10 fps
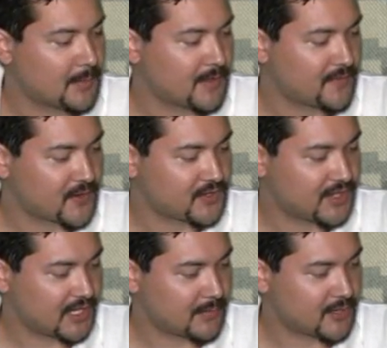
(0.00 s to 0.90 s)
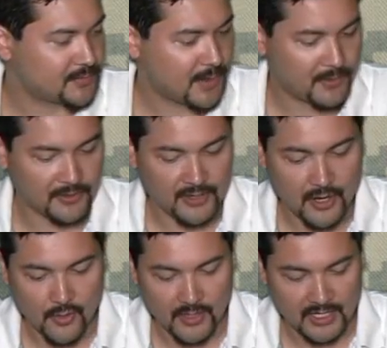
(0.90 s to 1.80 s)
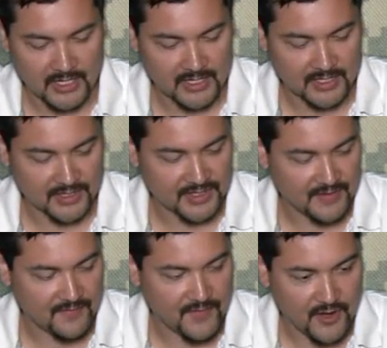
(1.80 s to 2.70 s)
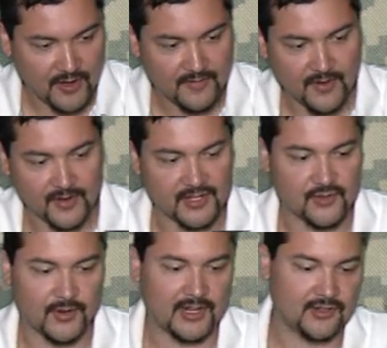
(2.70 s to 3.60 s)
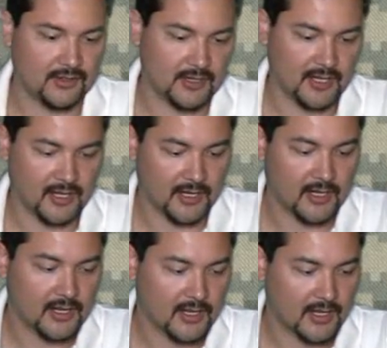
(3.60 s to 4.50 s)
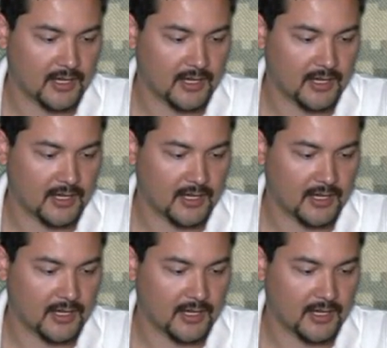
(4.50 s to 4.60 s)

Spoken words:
The first thing that most people note is it's a very, very strange looking gun.